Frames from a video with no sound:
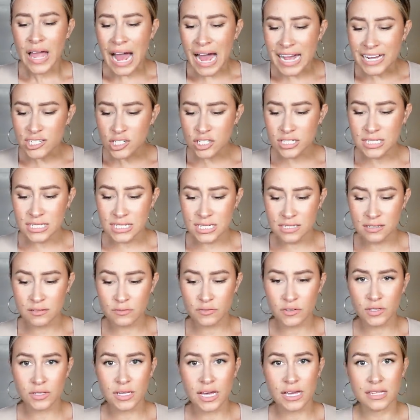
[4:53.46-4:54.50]
I just didn't
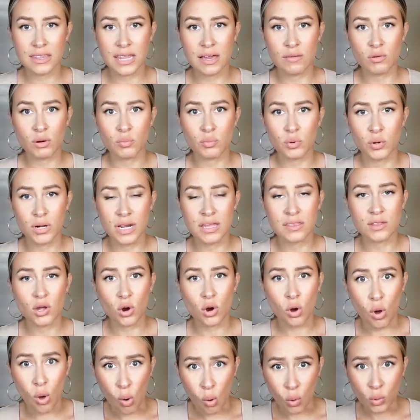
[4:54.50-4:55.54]
feel like they were putting
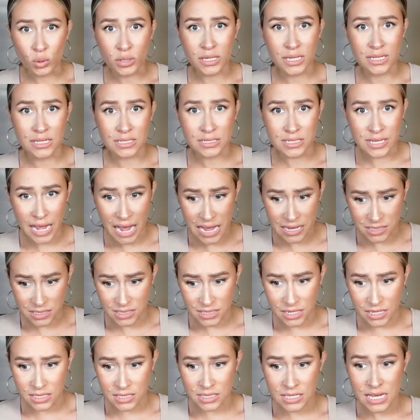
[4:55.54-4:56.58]
their own
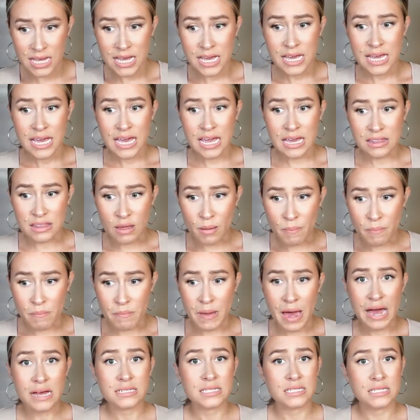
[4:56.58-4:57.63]
contestants in the
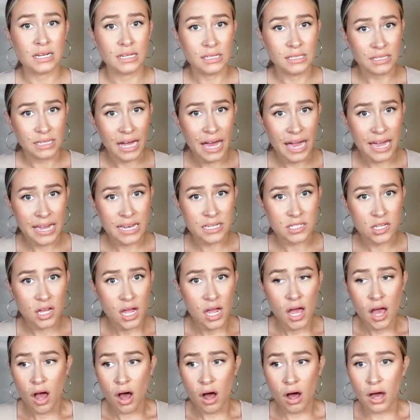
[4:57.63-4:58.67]
best light
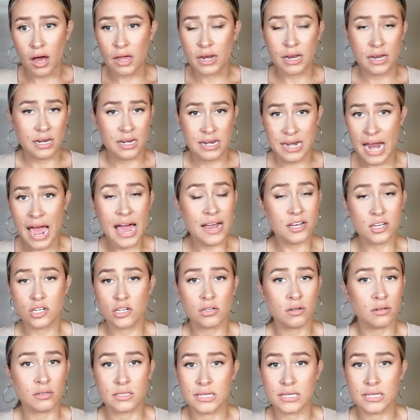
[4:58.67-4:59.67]
on national